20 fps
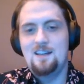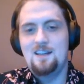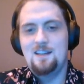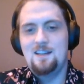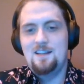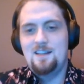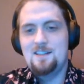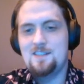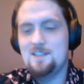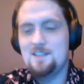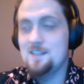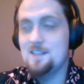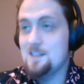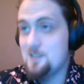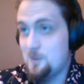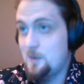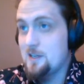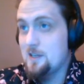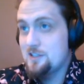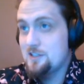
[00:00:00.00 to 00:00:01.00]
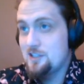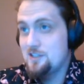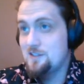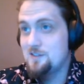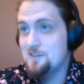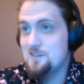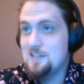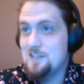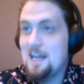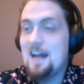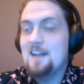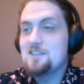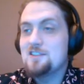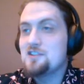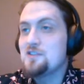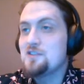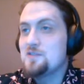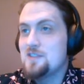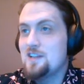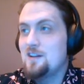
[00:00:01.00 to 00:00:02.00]
it's 6 questions to
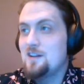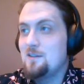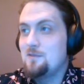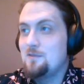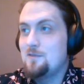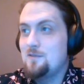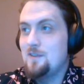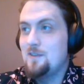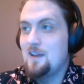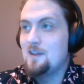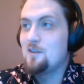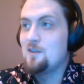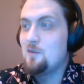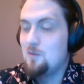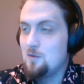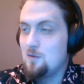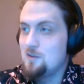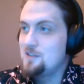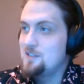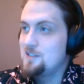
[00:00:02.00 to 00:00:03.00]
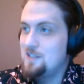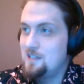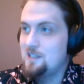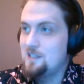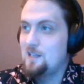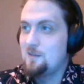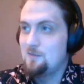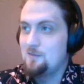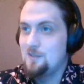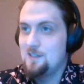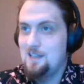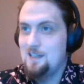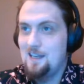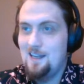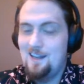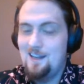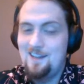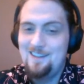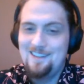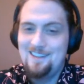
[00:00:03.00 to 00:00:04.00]
ask yourself in quarantine every
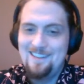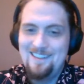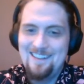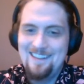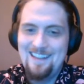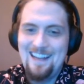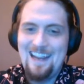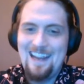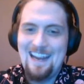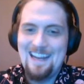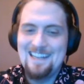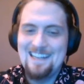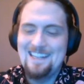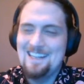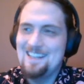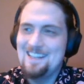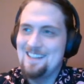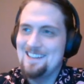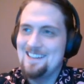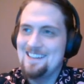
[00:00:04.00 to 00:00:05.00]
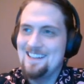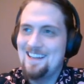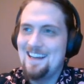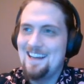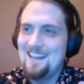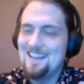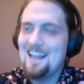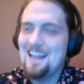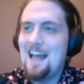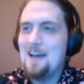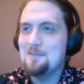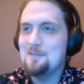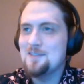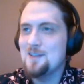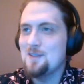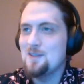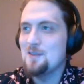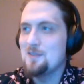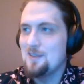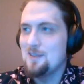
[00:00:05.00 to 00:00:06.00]
day. And I laughed
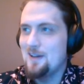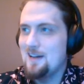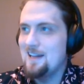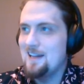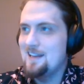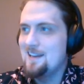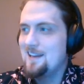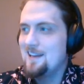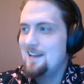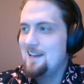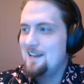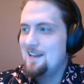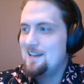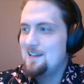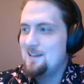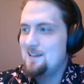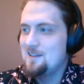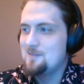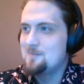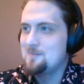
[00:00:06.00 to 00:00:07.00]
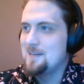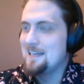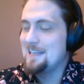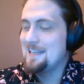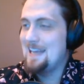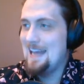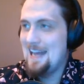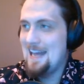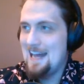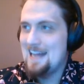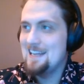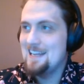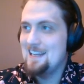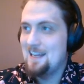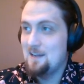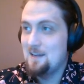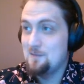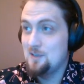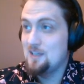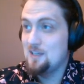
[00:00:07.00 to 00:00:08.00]
at the thought of my cat
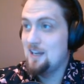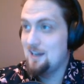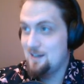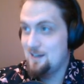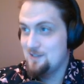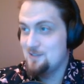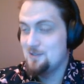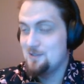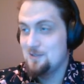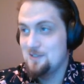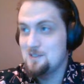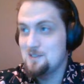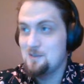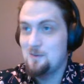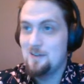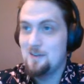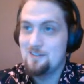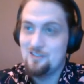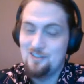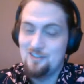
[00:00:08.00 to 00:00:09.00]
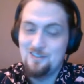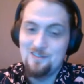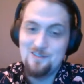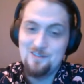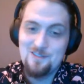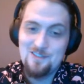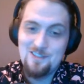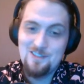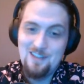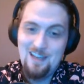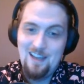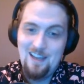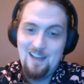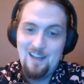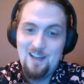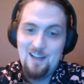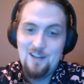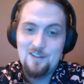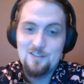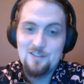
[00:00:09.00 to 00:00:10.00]
having to answer these questions.
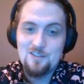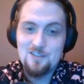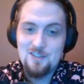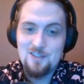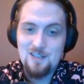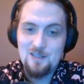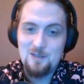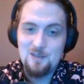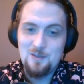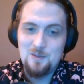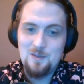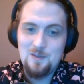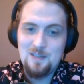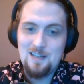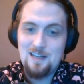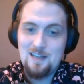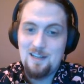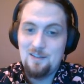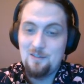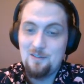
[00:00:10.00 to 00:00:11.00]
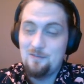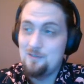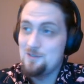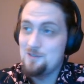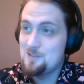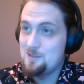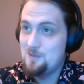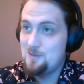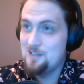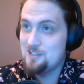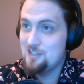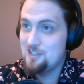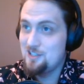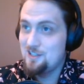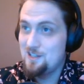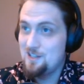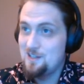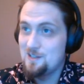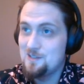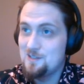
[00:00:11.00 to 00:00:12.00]
So the first
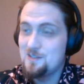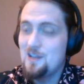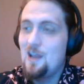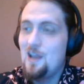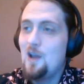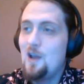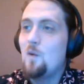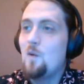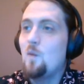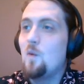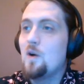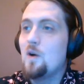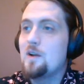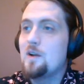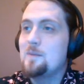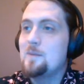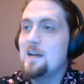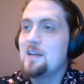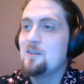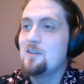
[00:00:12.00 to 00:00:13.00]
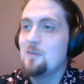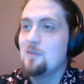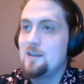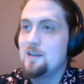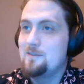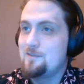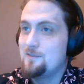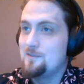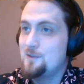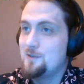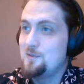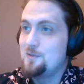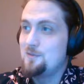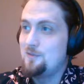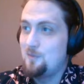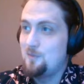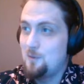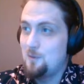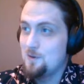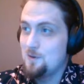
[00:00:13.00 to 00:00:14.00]
question is, what am I grateful
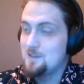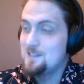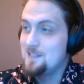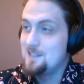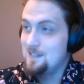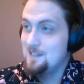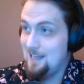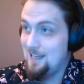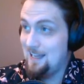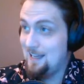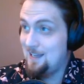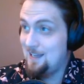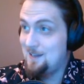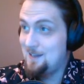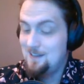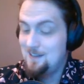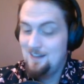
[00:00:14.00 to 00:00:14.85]
for today?